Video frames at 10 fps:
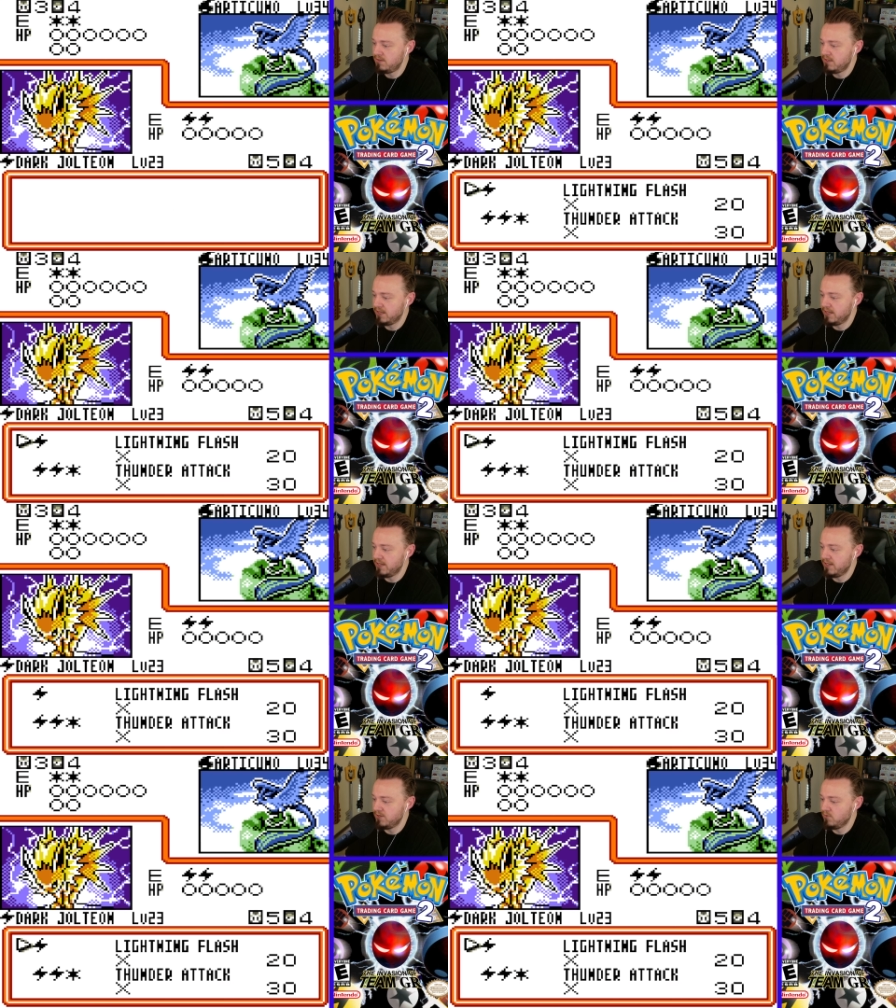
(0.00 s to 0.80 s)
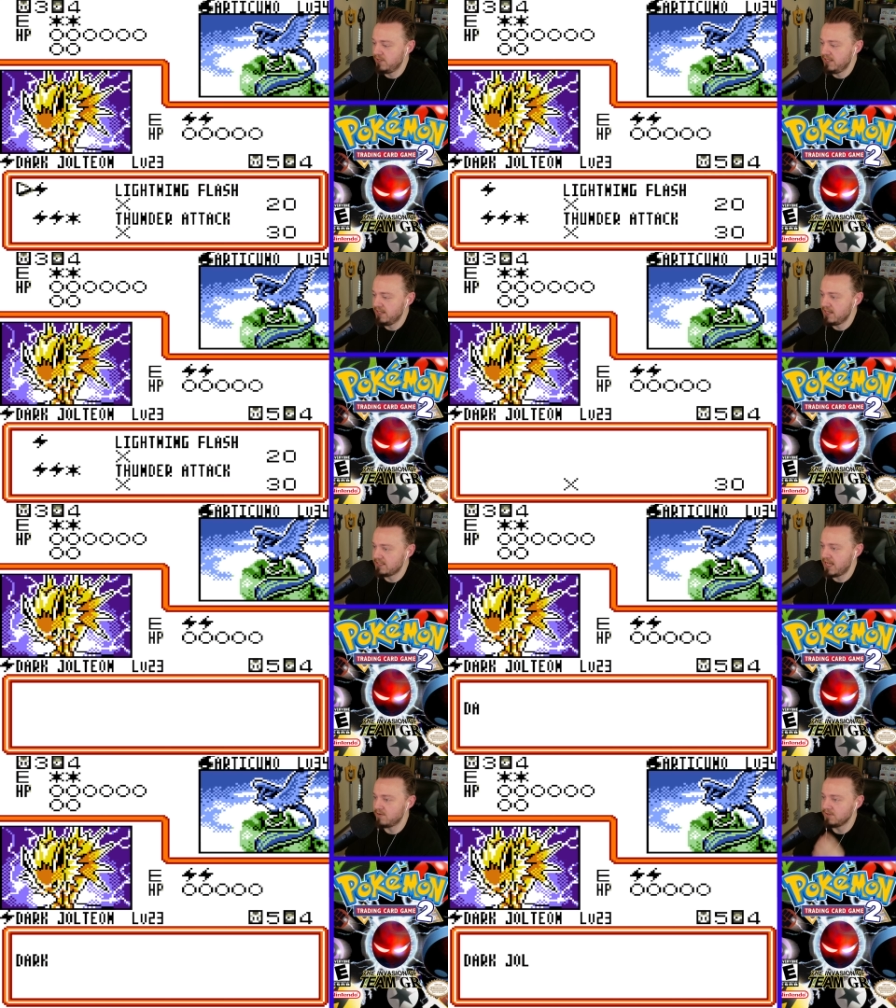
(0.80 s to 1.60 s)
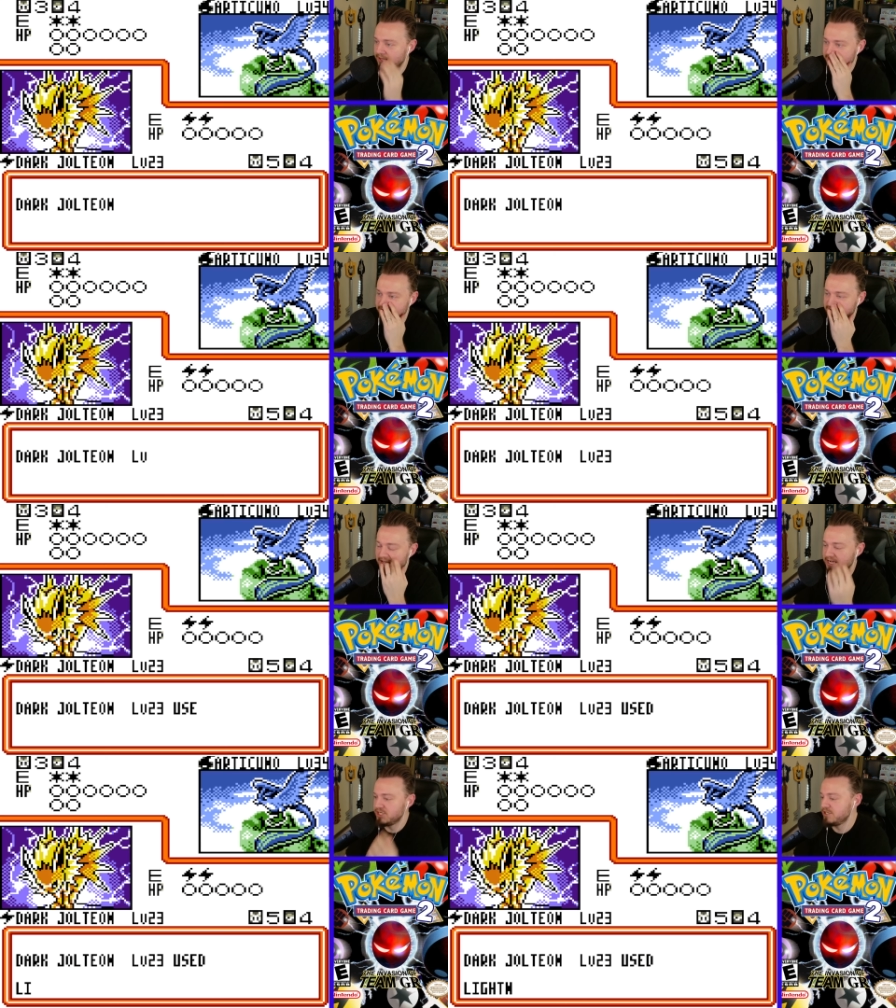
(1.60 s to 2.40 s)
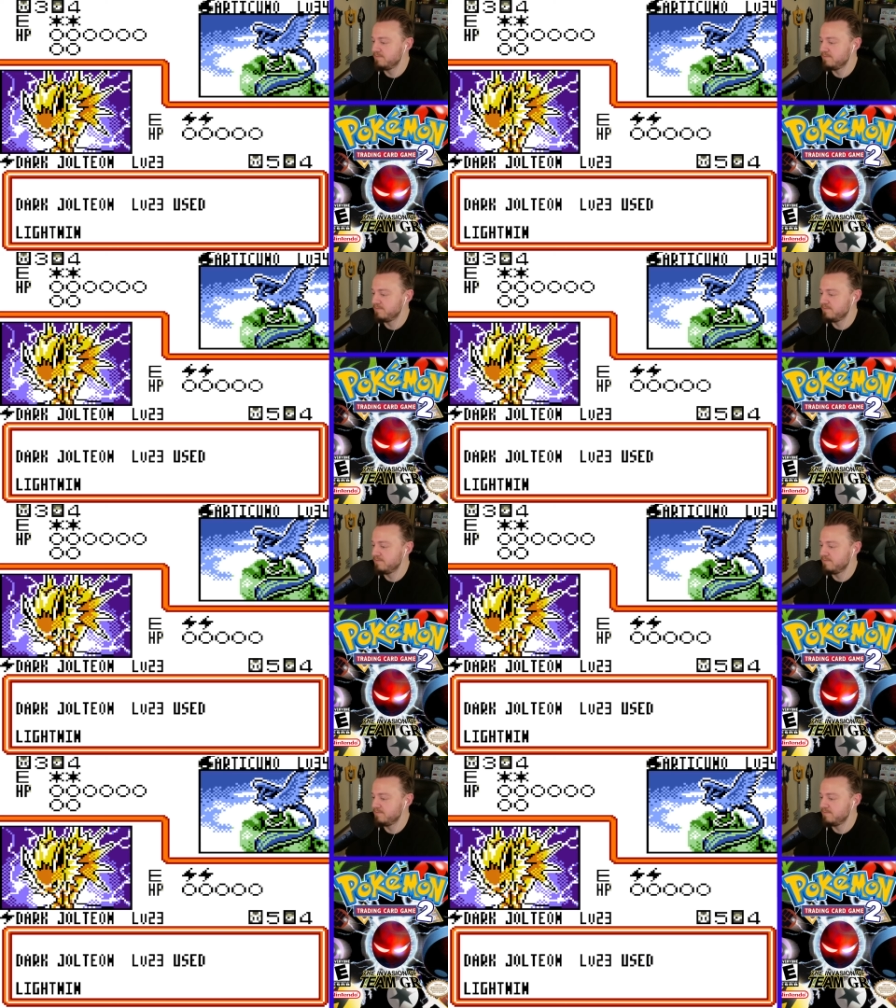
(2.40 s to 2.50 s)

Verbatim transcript: And we attack with Lightning Flash.